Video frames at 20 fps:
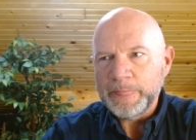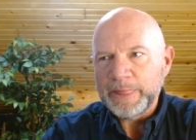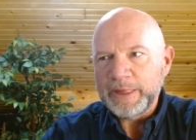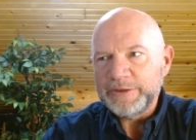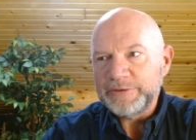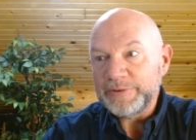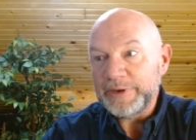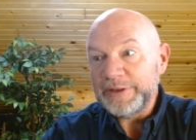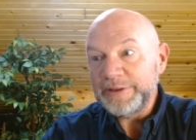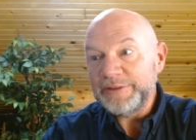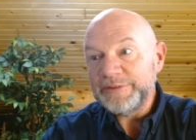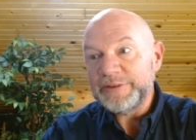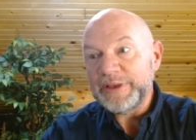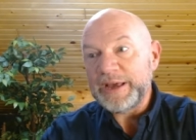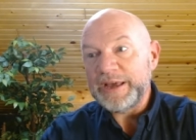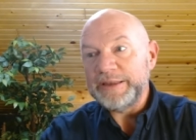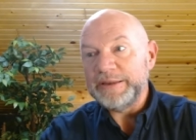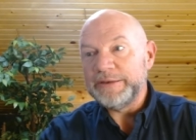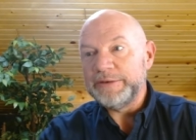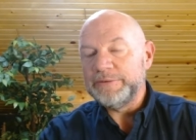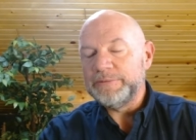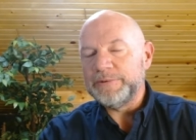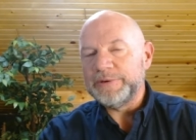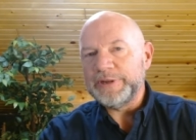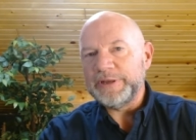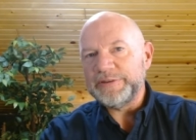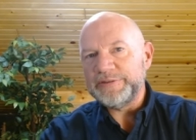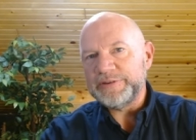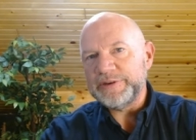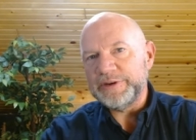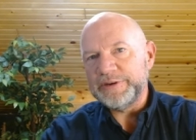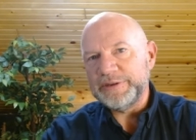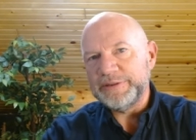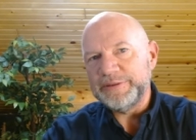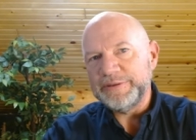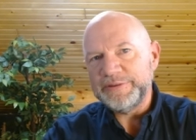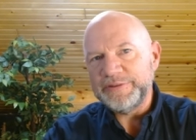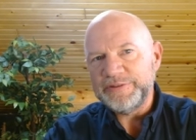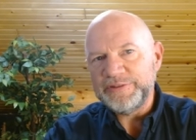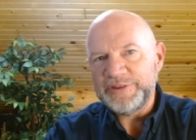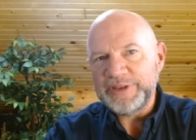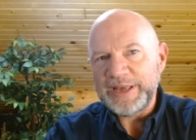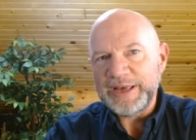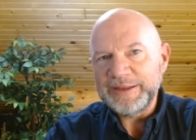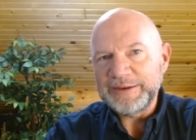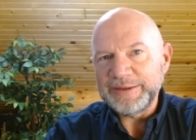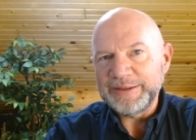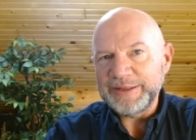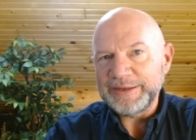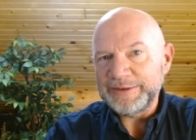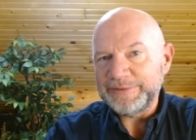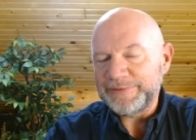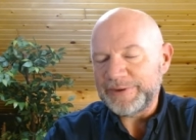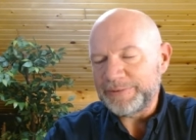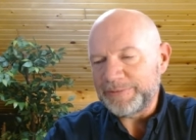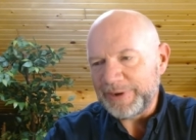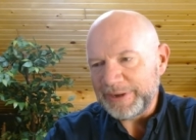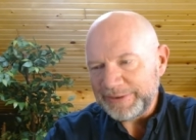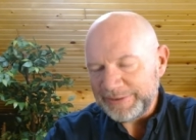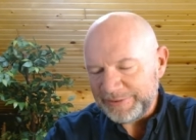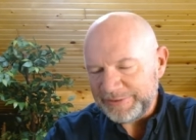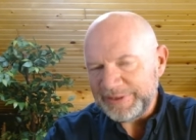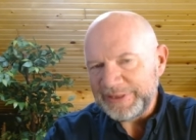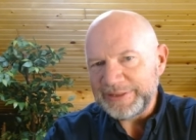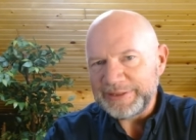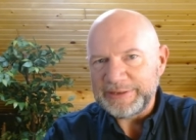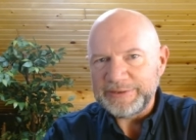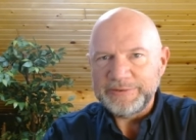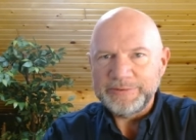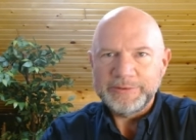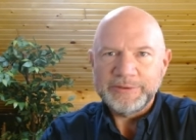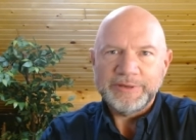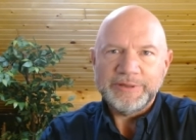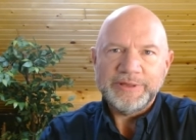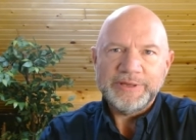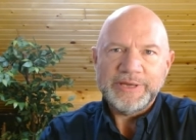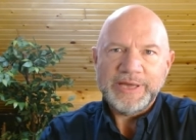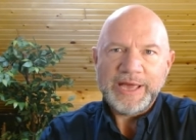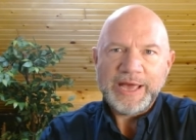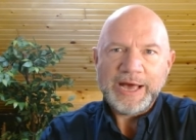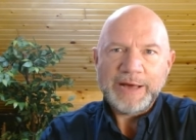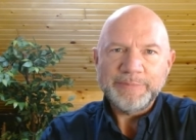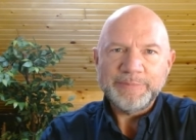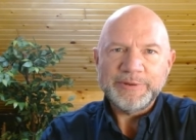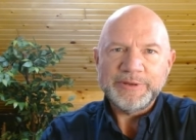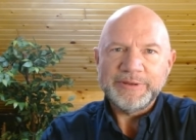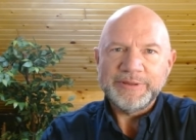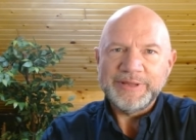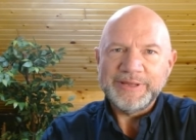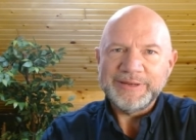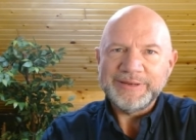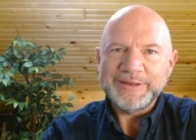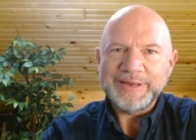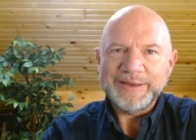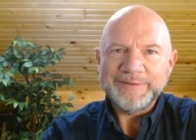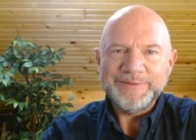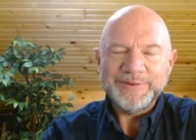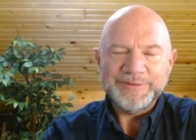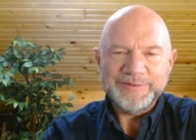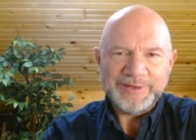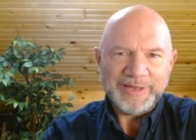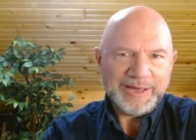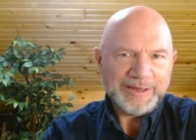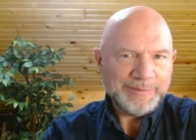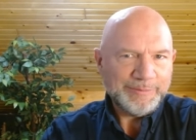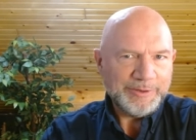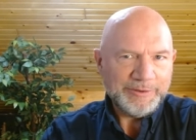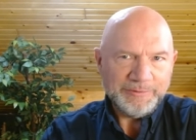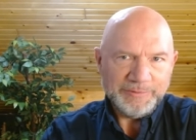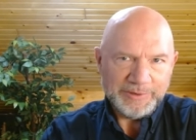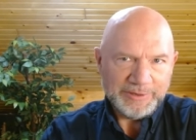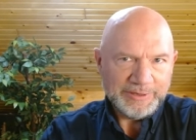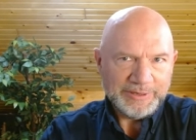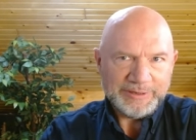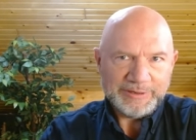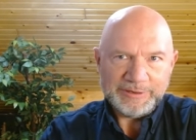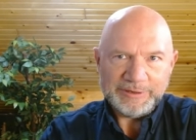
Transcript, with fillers: So I decided when I started this channel that if I want to see that sort of thing happen, then I've just got to be willing